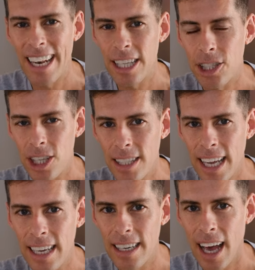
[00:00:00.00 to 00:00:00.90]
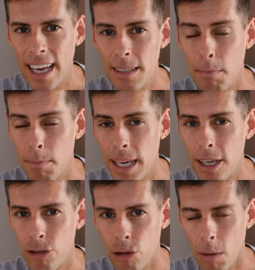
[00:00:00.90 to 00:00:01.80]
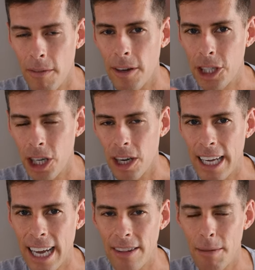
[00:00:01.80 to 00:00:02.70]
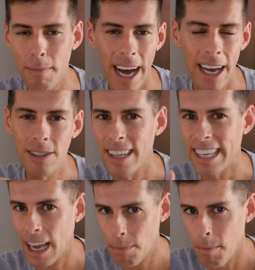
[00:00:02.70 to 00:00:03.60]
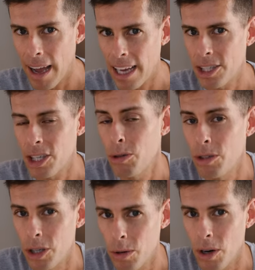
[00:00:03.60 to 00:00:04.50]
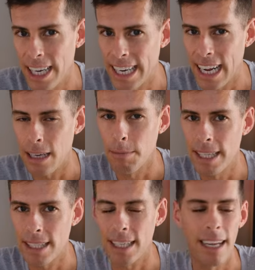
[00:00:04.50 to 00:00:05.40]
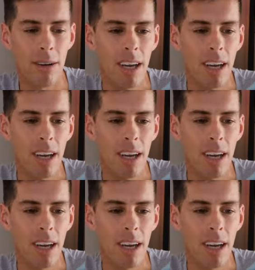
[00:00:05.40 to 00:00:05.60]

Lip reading: And it's just a nice big drop for churning out the miles, the type of miles that you do on a daily basis. Now,